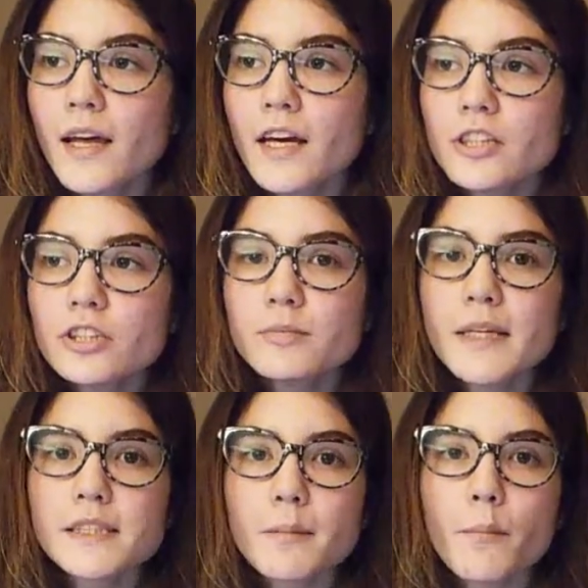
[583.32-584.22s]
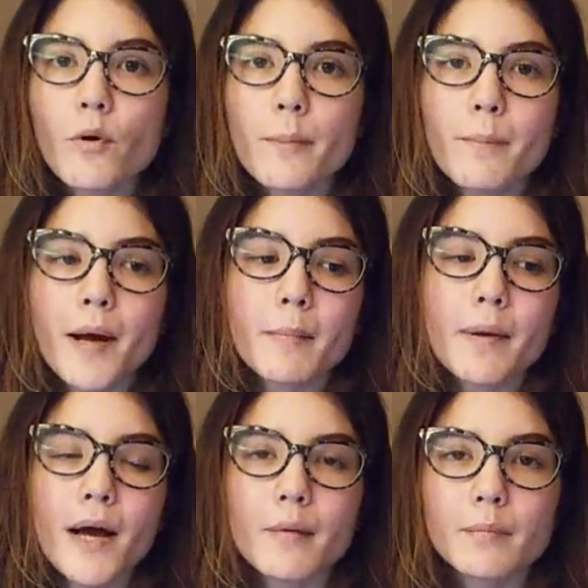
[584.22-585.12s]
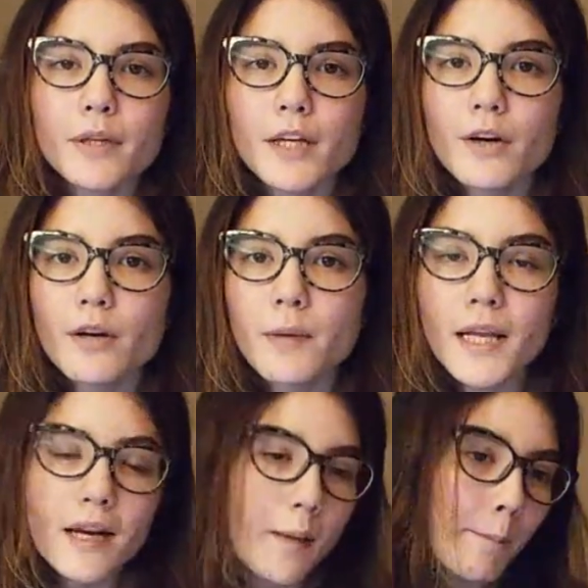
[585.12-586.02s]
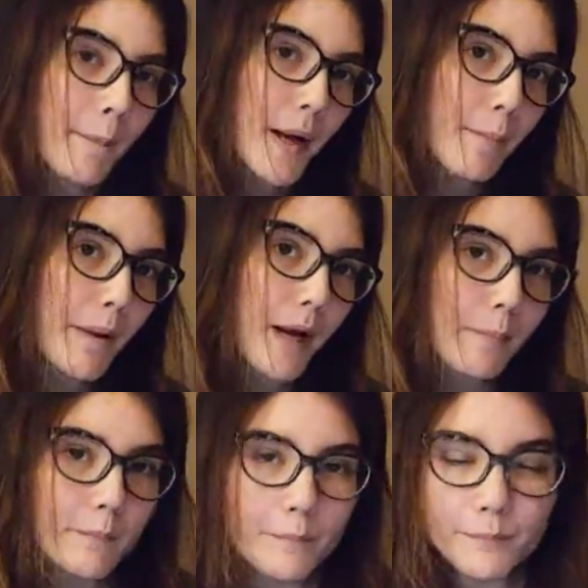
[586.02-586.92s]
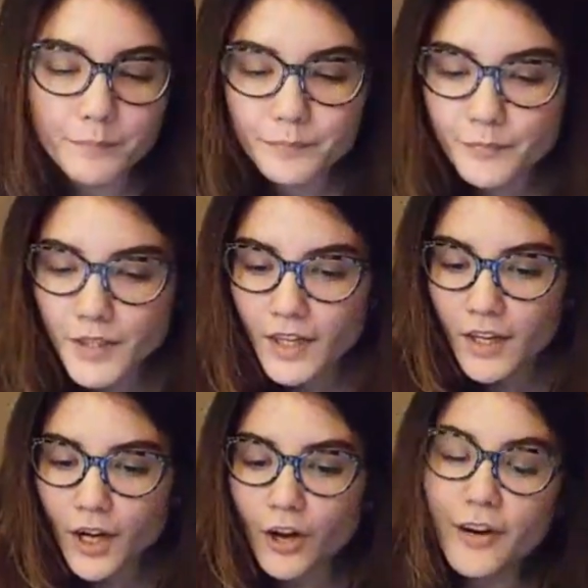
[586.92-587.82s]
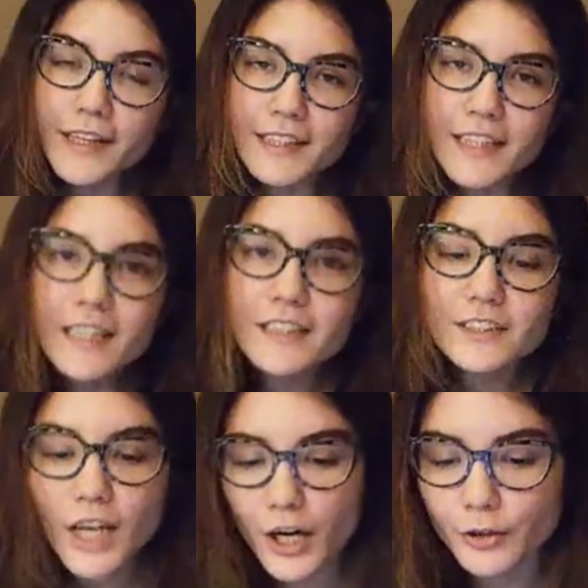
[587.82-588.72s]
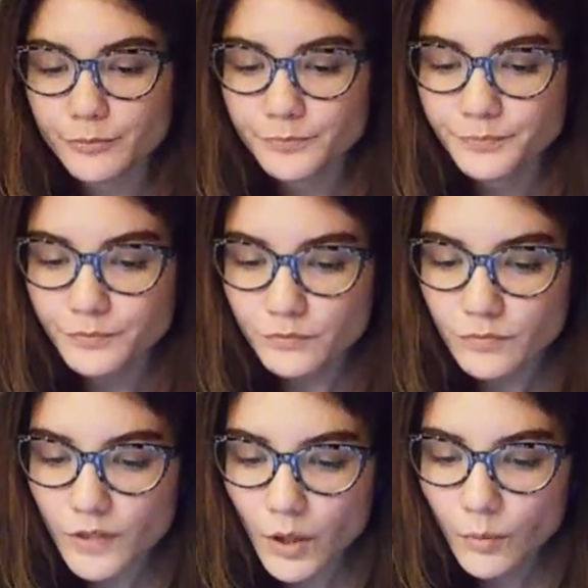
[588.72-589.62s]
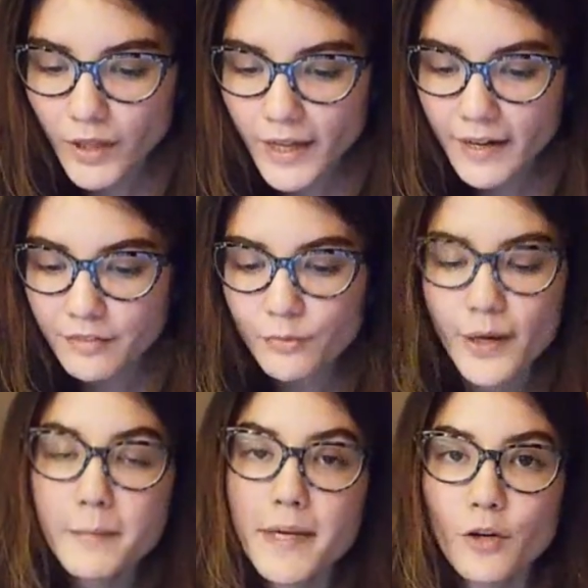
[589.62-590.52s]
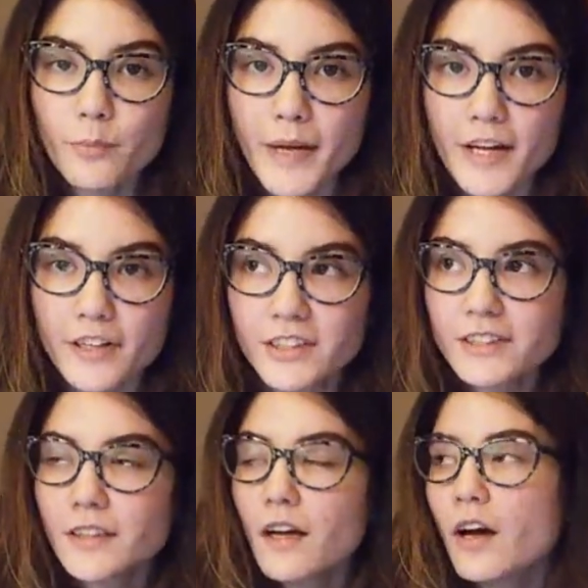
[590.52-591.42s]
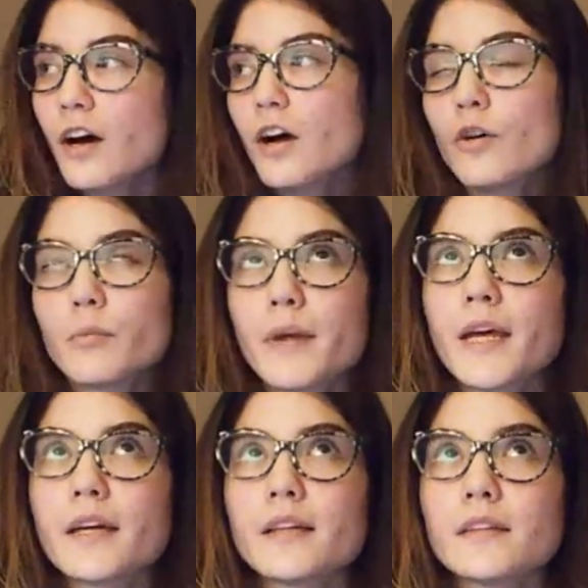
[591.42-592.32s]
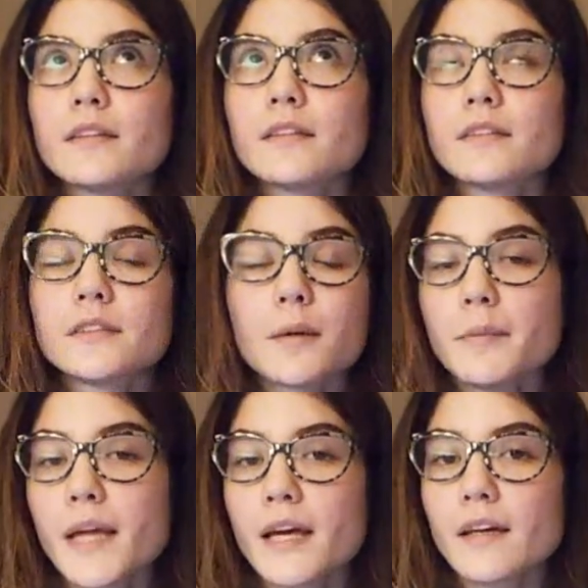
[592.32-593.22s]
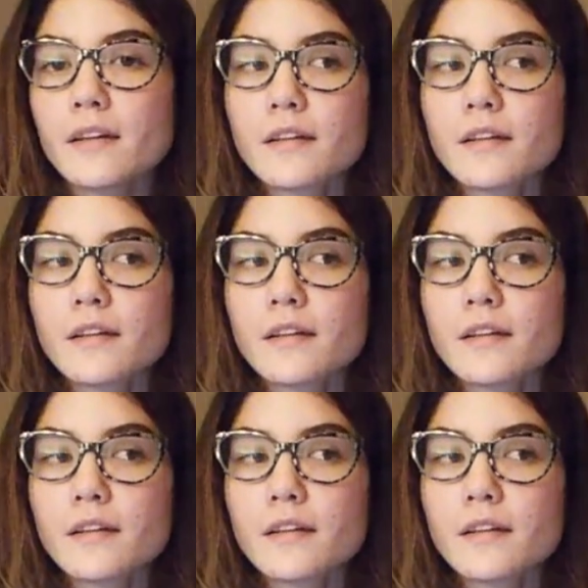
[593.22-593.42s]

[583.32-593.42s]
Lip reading: It just makes it more pop pop, you know what I mean? Pop pop. Alright, so, will I ever write my own patterns? Oh man, someday.